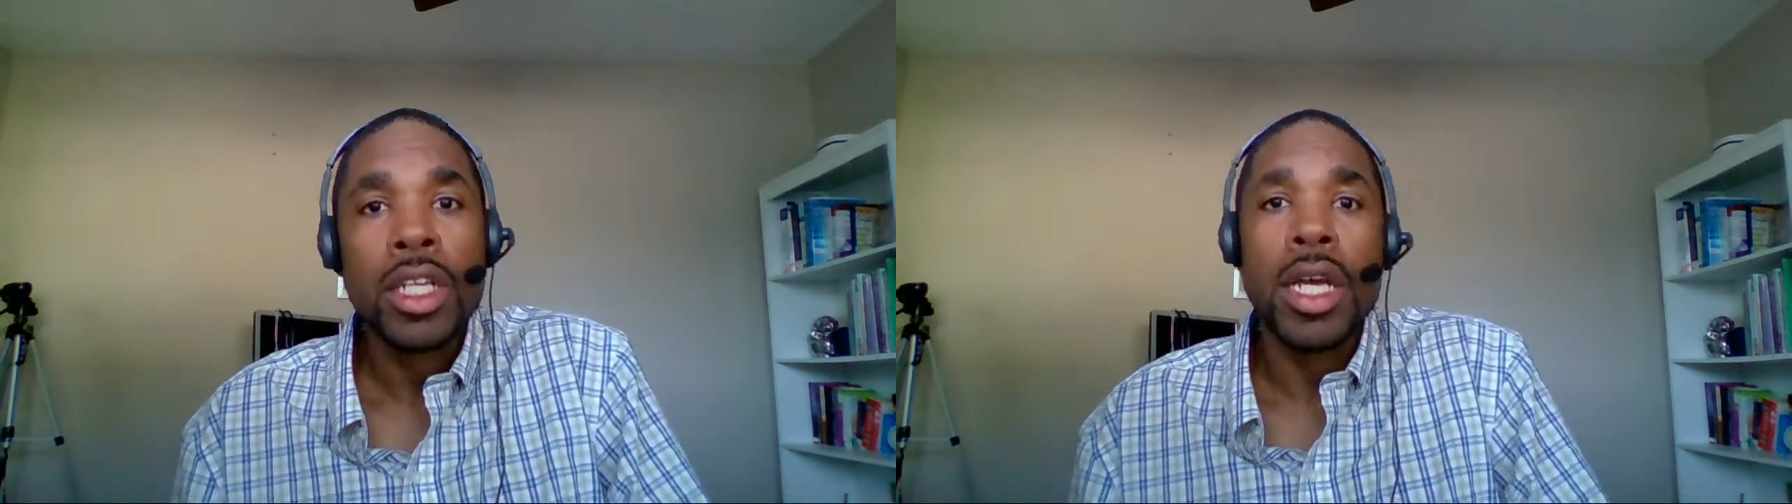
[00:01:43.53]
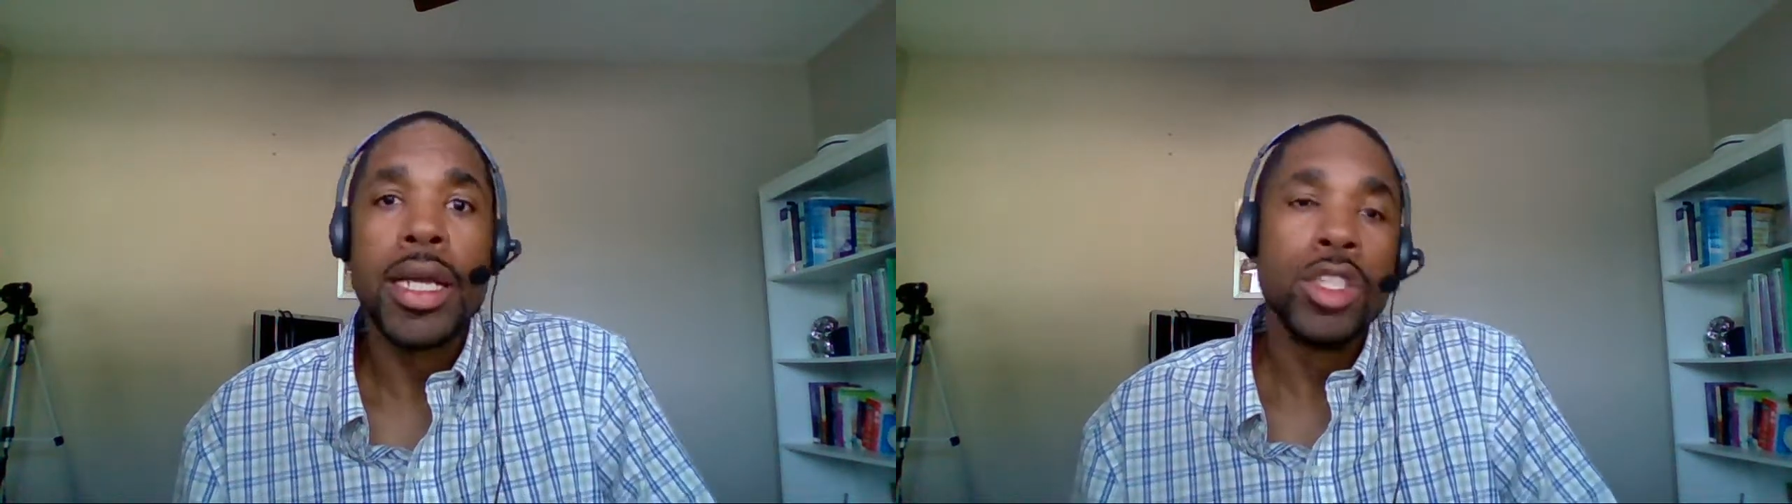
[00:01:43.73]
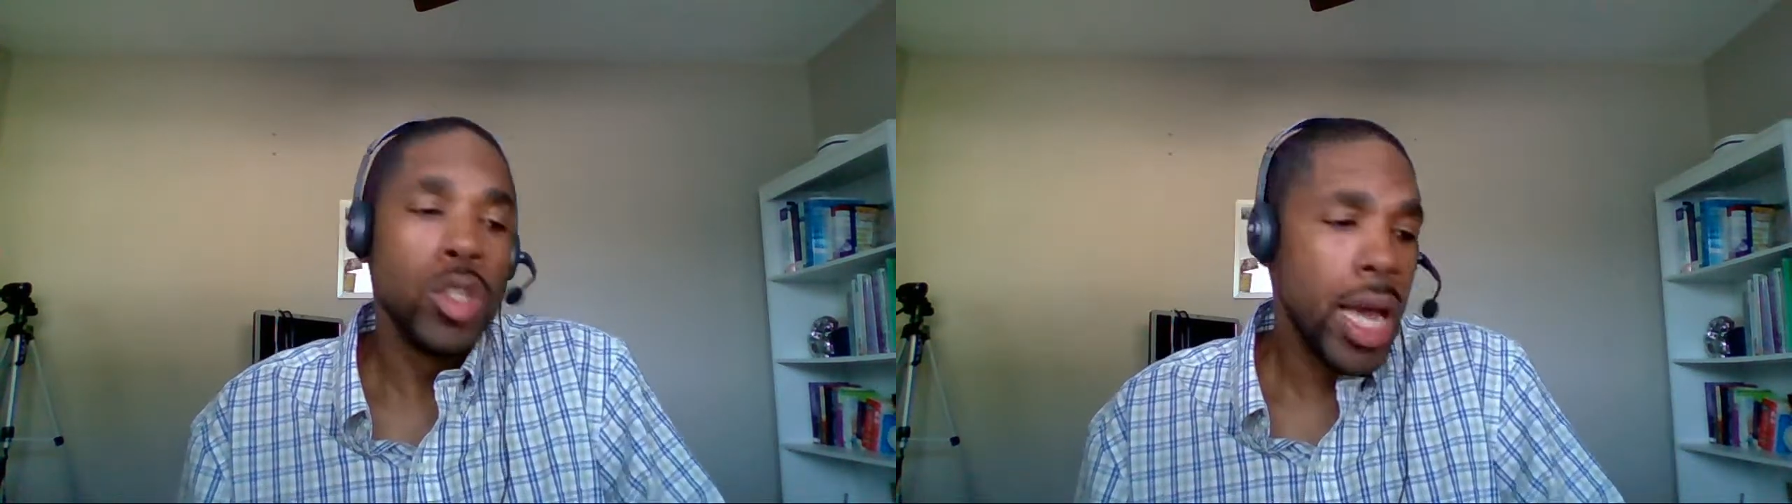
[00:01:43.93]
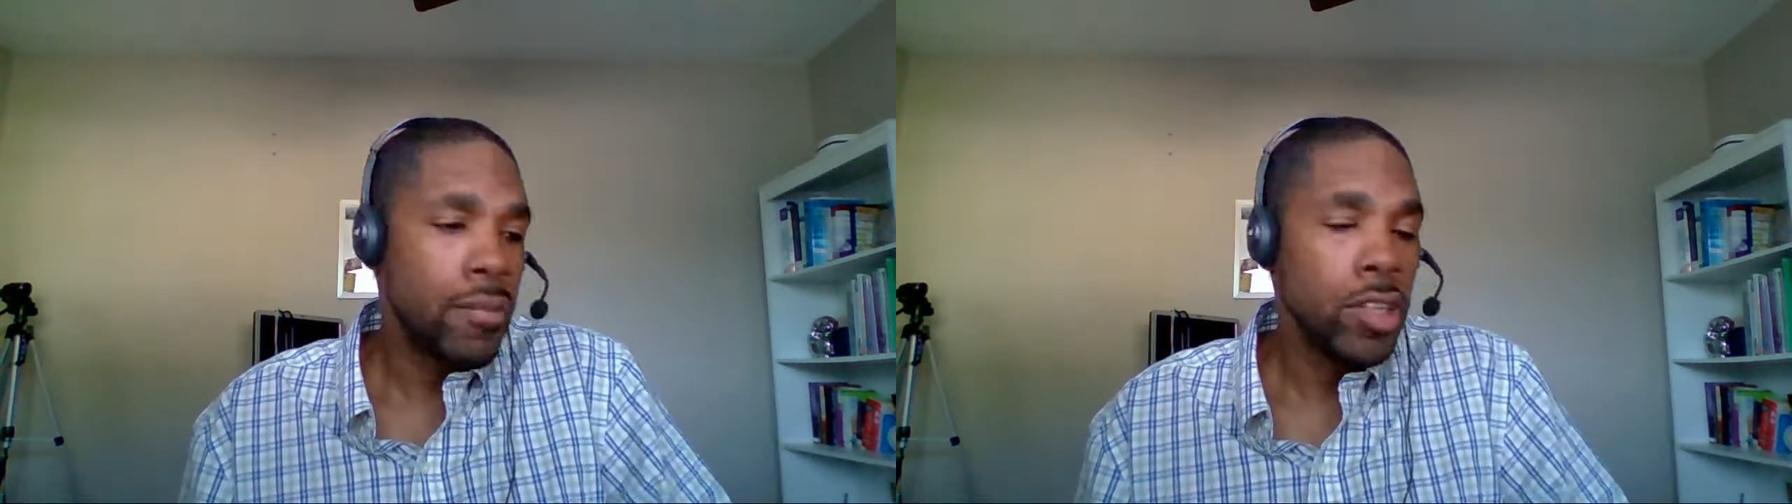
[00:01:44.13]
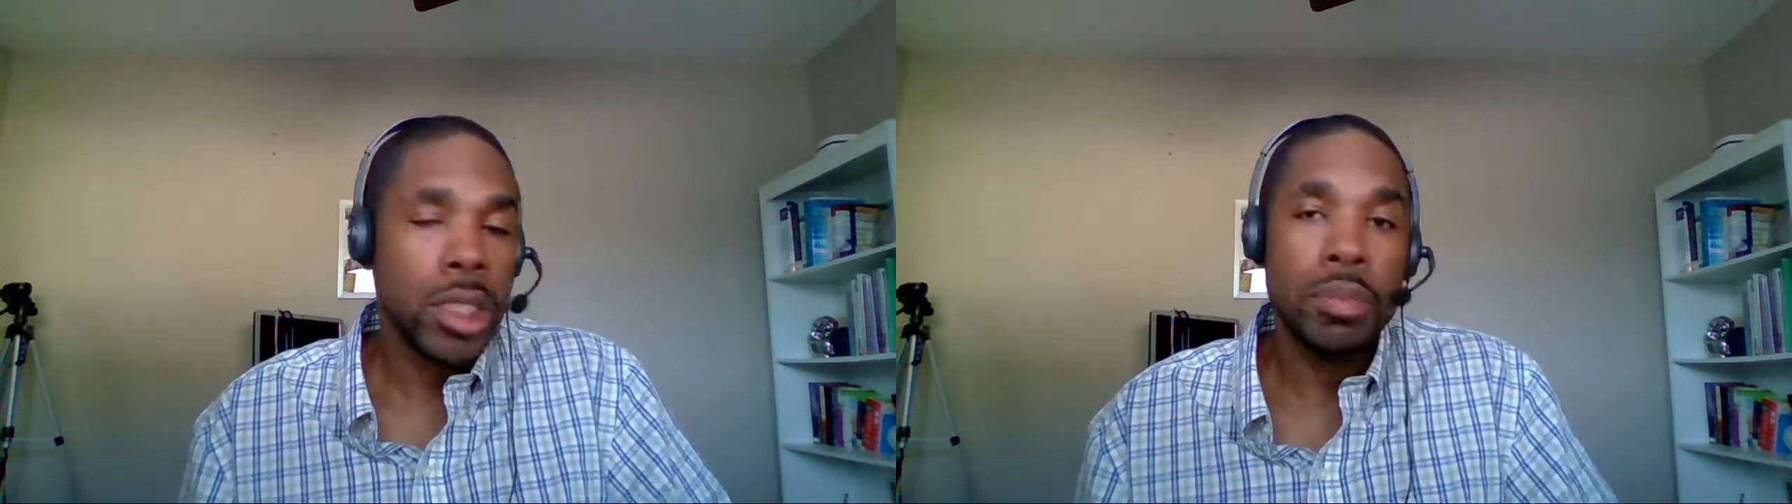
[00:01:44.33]
and you
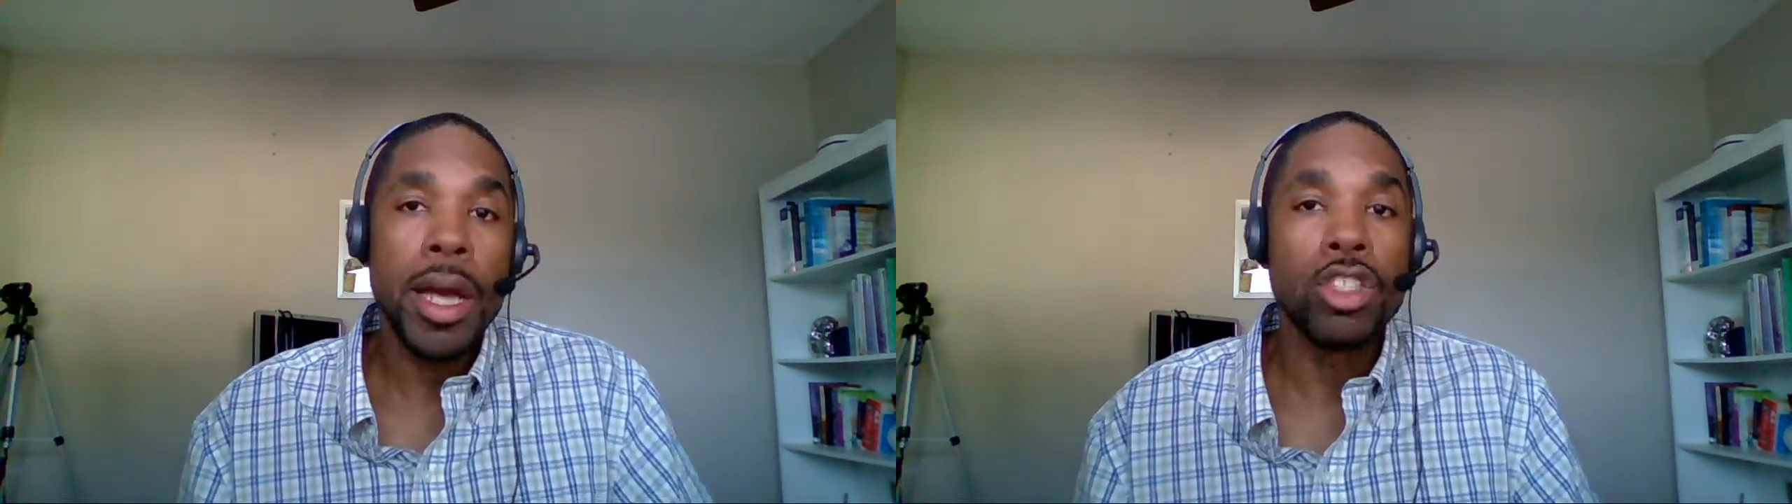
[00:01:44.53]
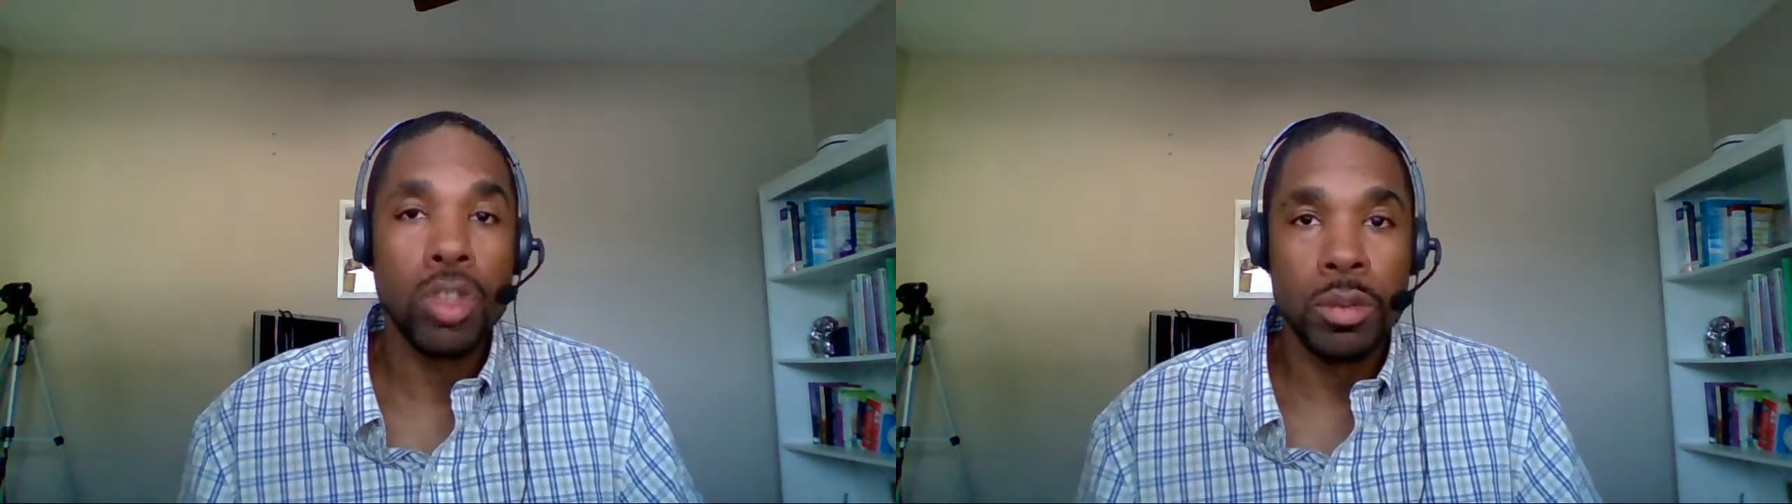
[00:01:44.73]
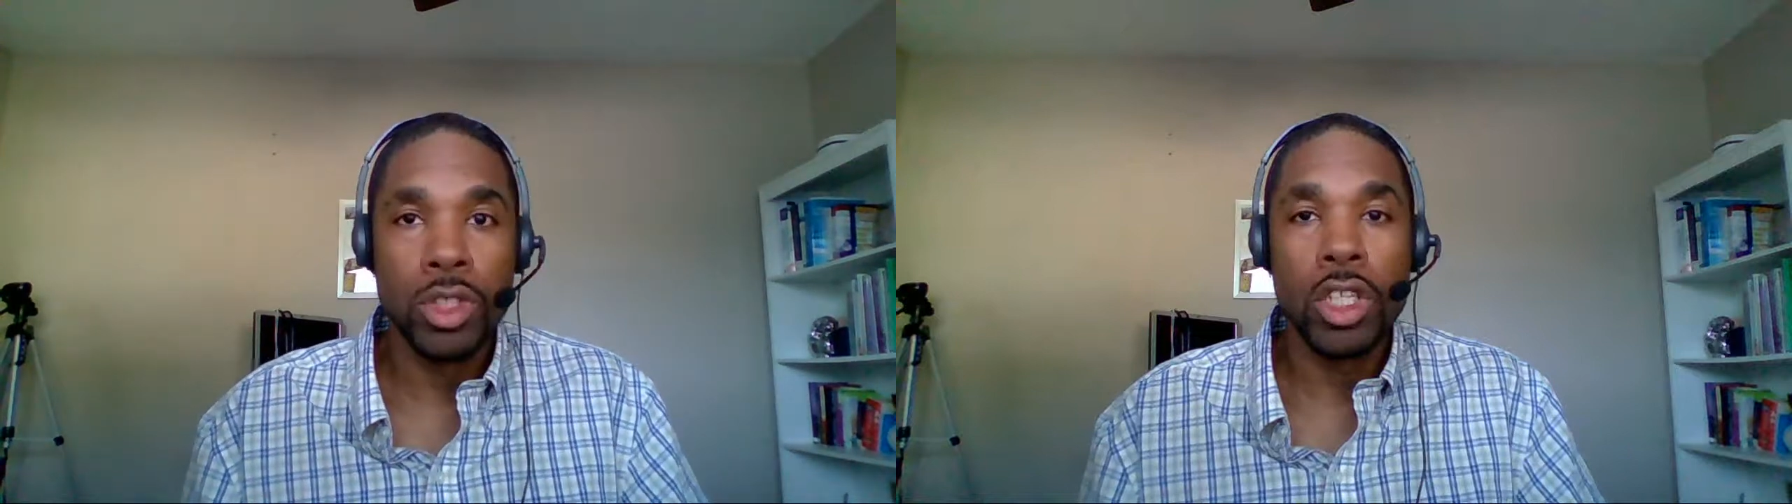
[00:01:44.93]
have a spectrum.